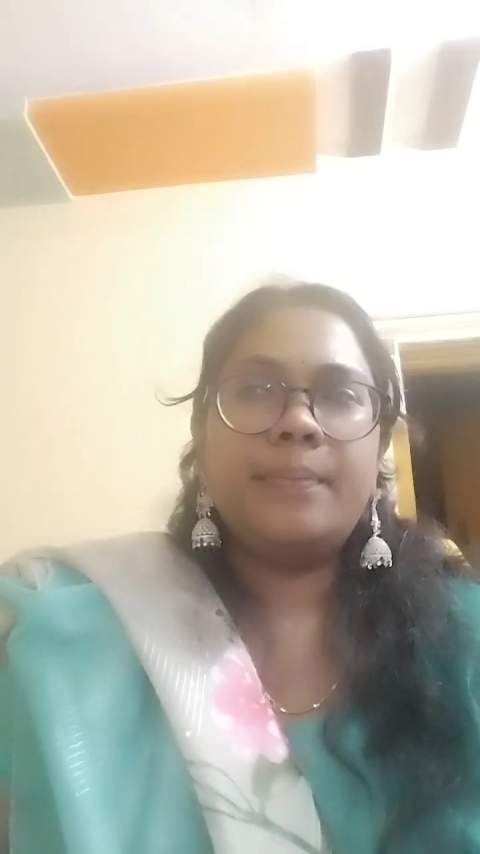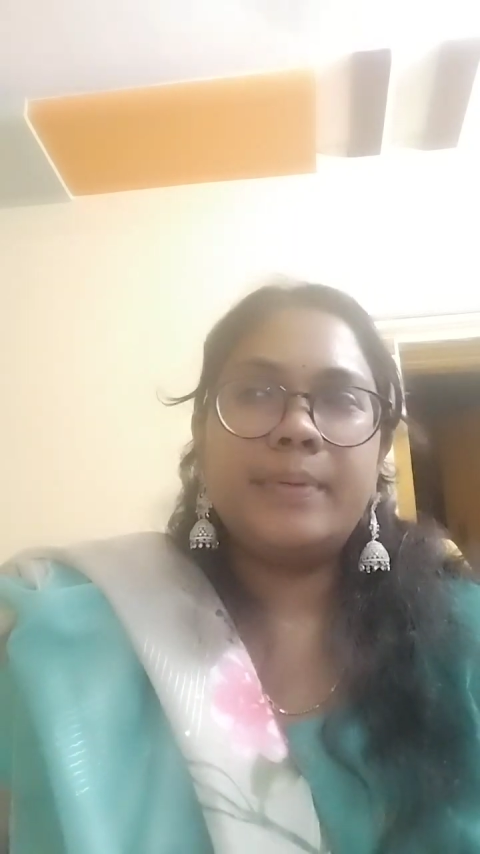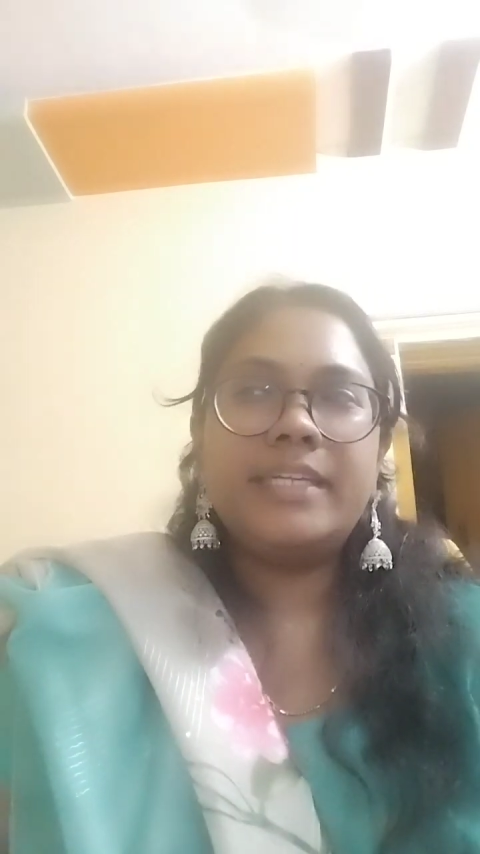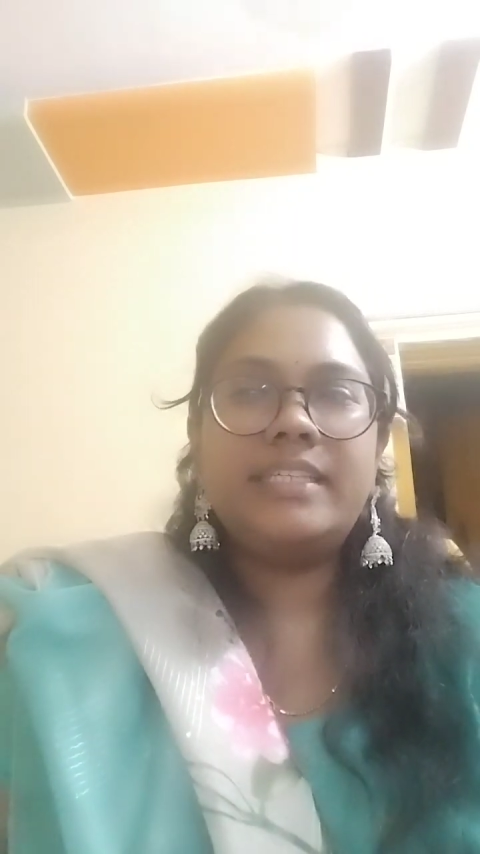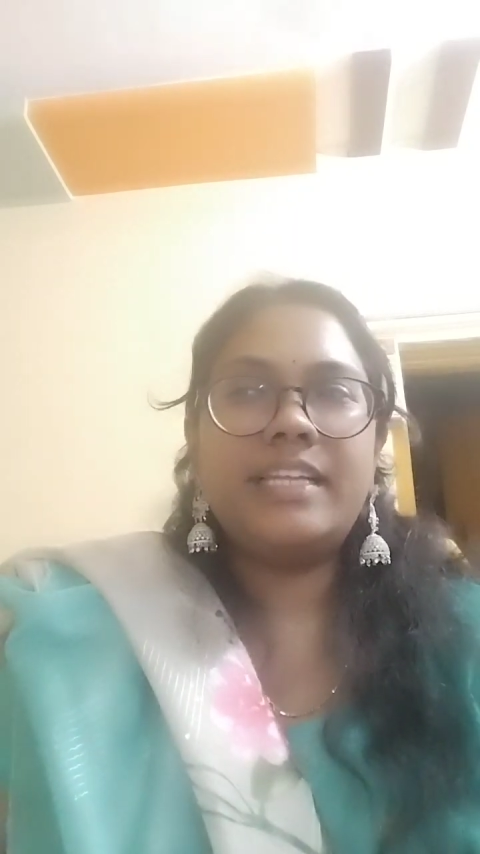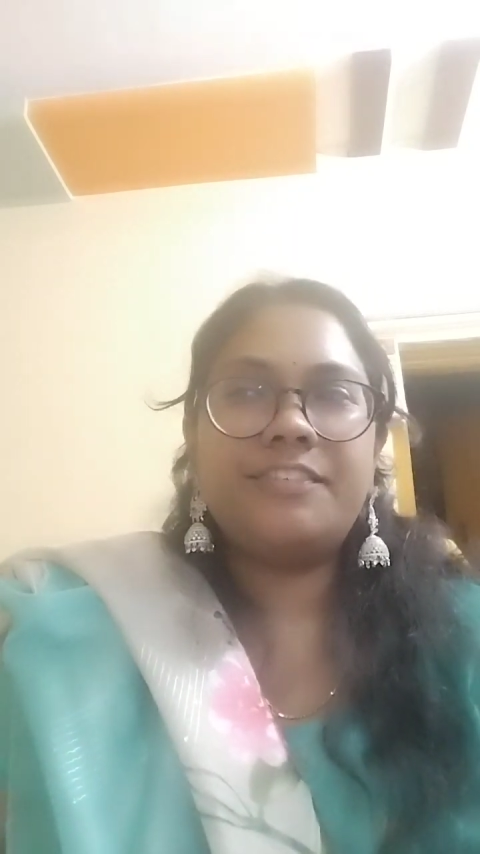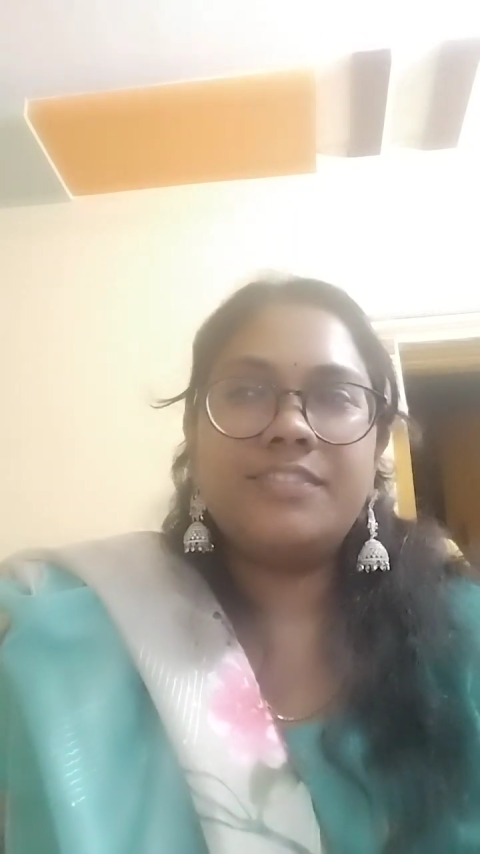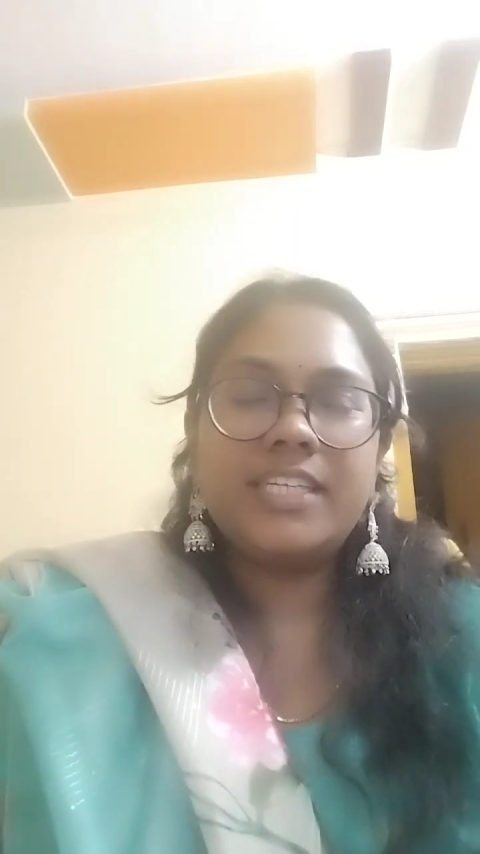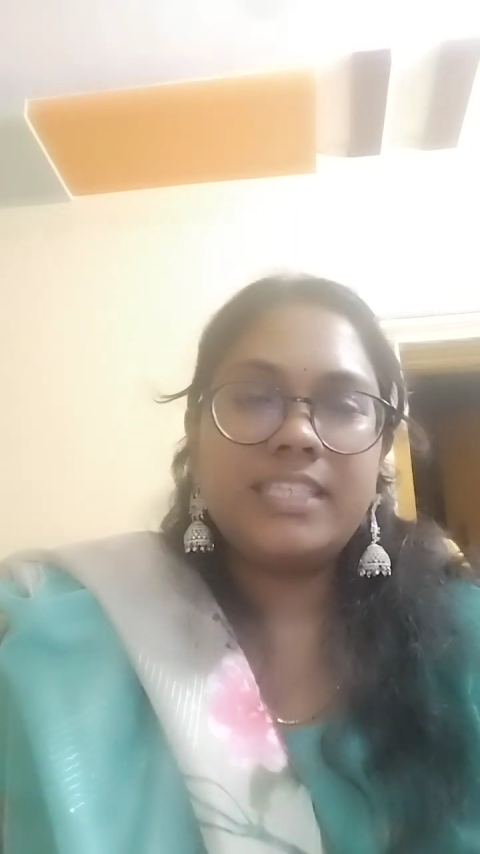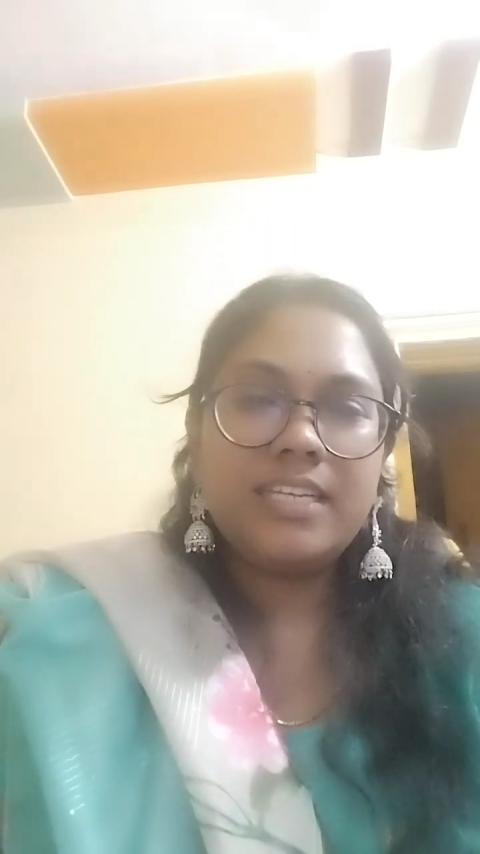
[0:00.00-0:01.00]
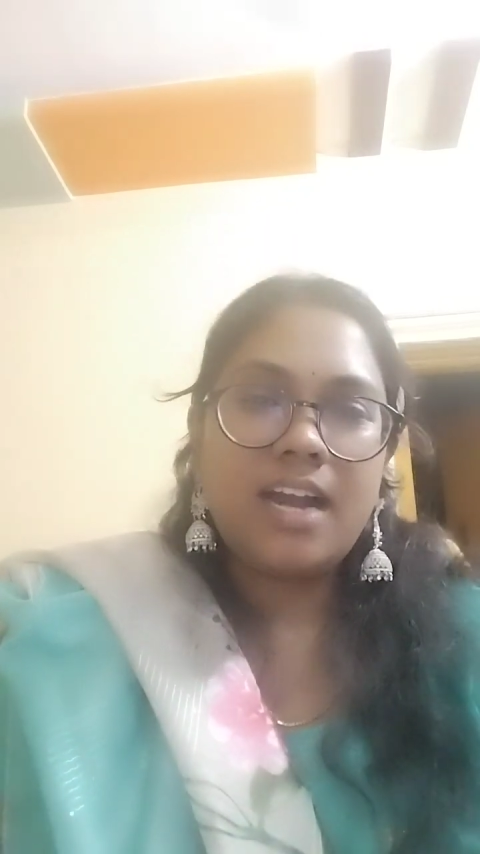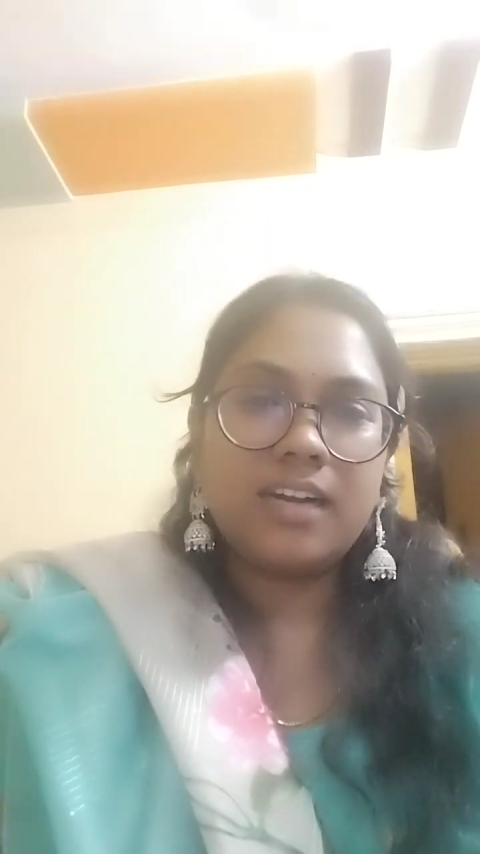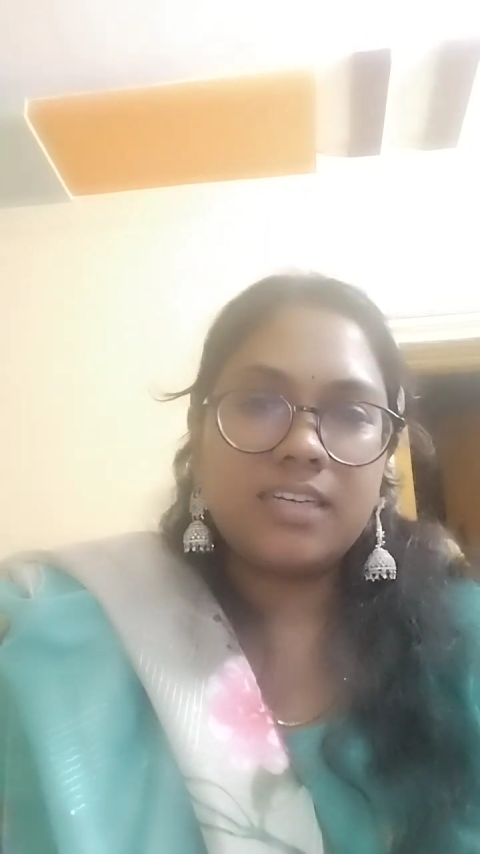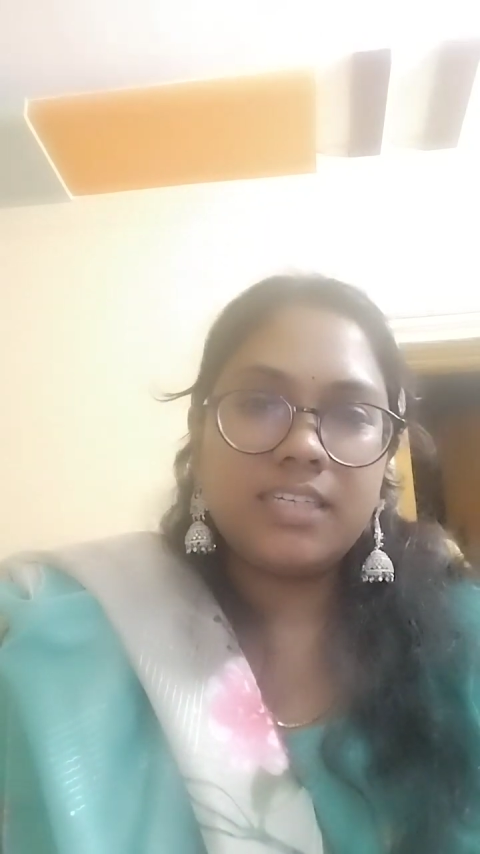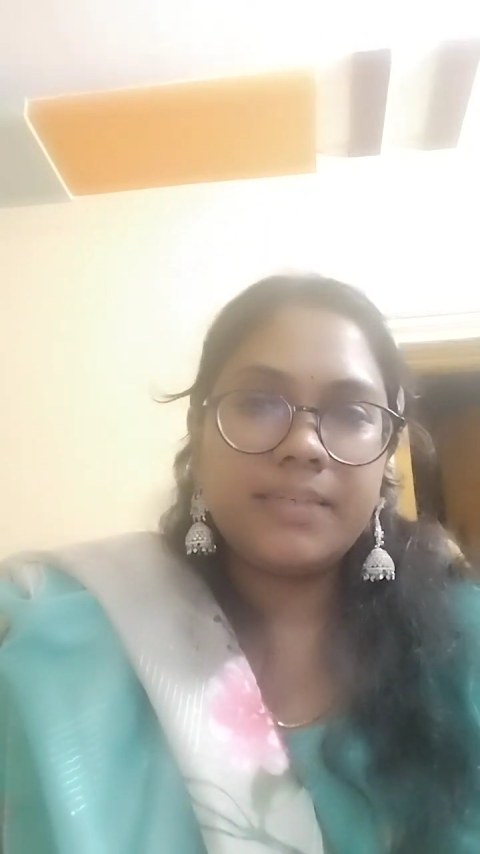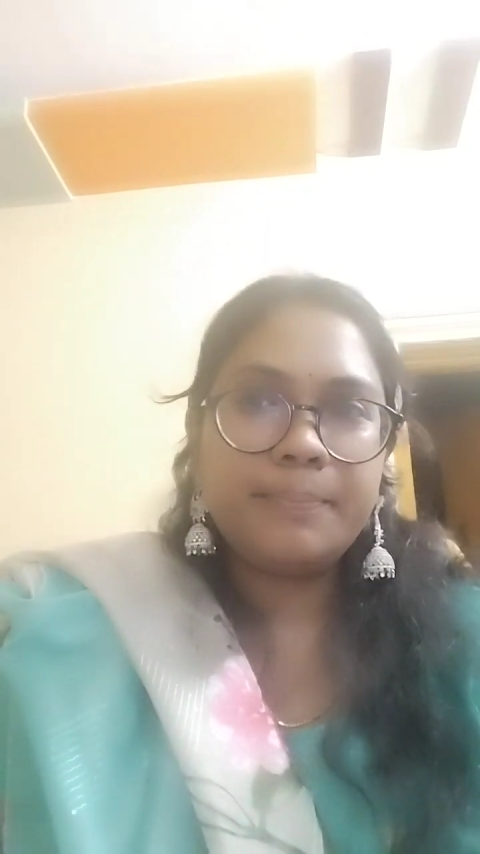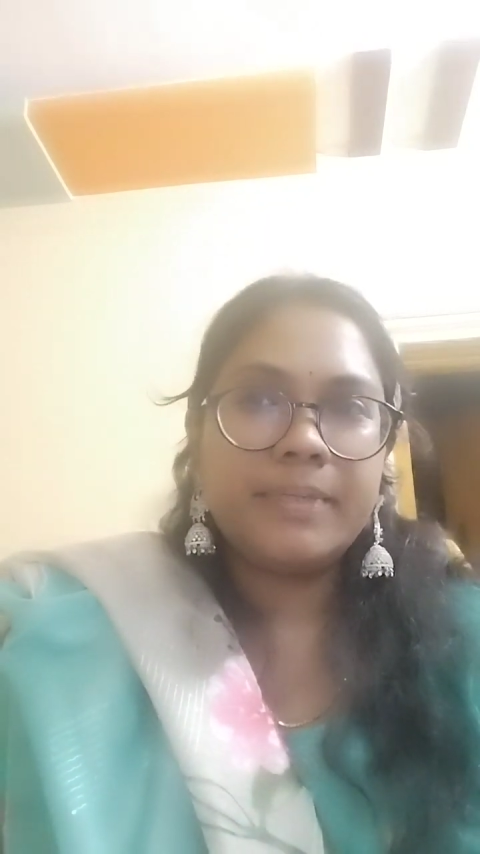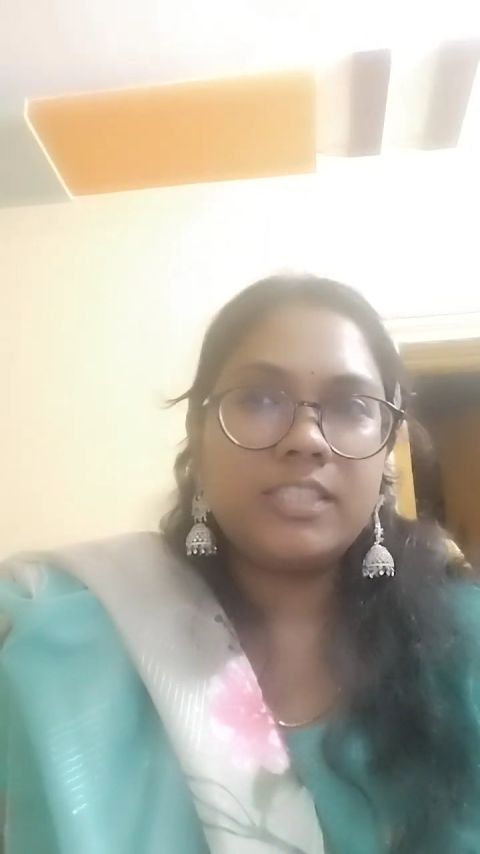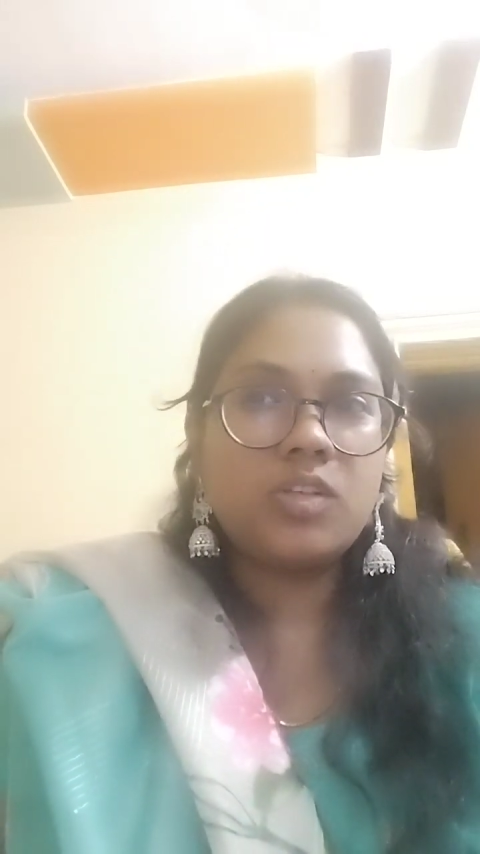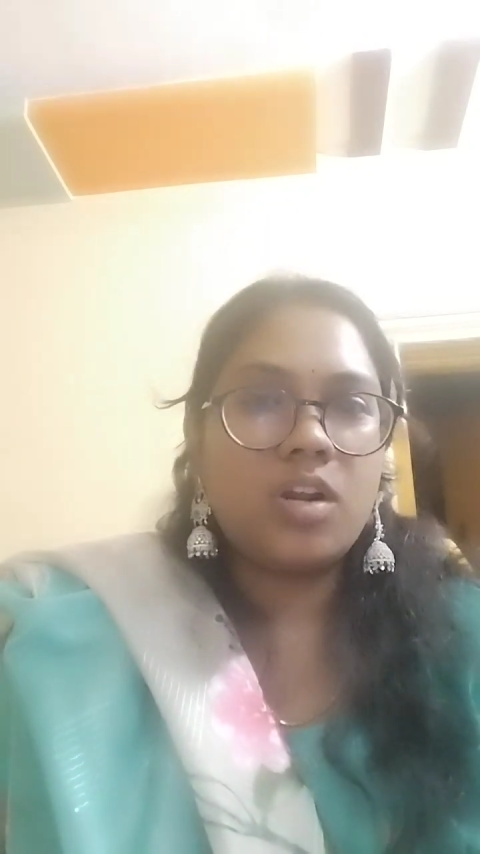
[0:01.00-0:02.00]
it definitely occurred,
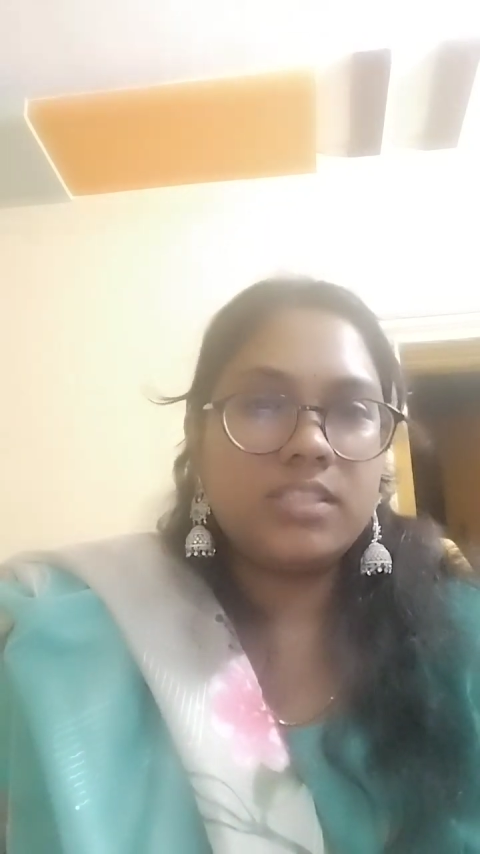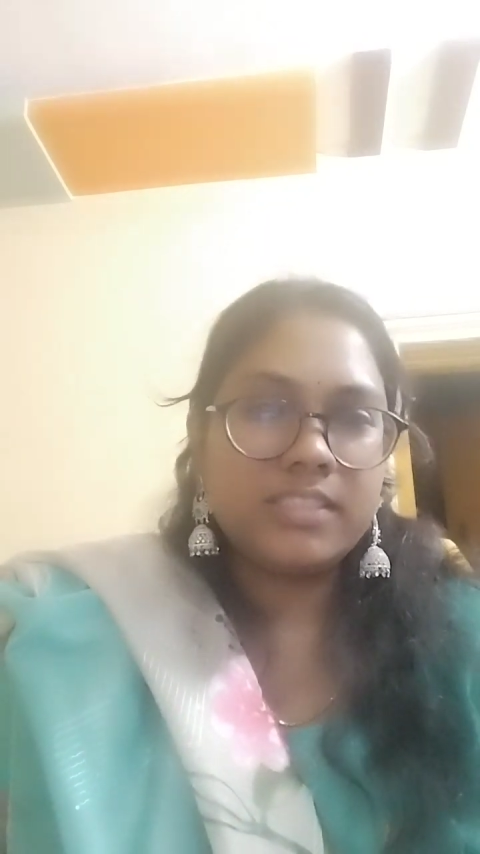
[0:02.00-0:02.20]
but not